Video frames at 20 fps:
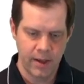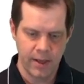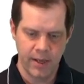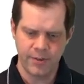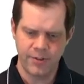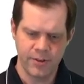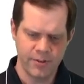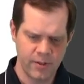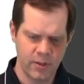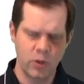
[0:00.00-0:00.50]

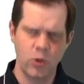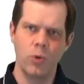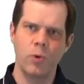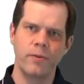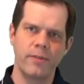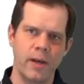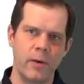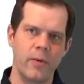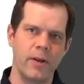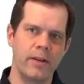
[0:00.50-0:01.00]
It's just the
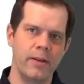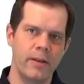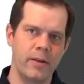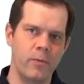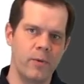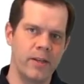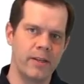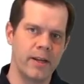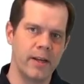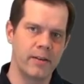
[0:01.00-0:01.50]
tools that we,
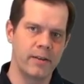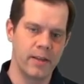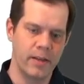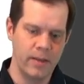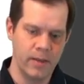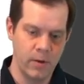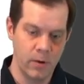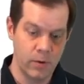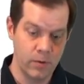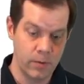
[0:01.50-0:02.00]
we tend to
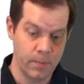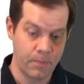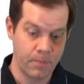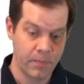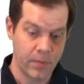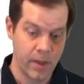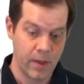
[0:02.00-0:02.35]
use